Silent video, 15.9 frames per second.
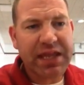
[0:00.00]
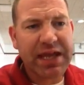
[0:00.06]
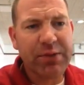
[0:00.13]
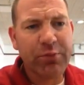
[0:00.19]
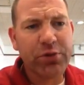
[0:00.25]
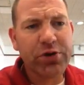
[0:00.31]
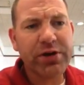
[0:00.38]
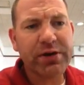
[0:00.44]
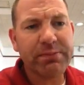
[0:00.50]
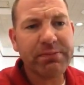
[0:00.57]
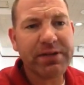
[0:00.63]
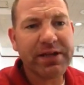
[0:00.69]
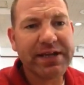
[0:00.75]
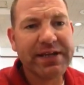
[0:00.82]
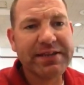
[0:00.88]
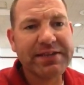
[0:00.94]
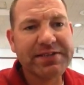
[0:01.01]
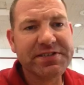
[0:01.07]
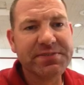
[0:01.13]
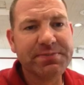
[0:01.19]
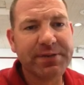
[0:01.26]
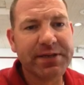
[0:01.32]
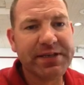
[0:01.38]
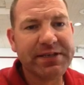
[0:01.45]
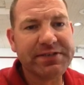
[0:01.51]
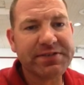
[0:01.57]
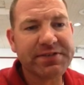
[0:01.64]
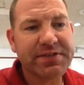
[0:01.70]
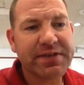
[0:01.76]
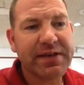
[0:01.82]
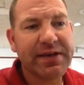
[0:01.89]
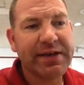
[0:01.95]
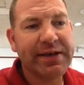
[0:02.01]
and we're going to play this piece.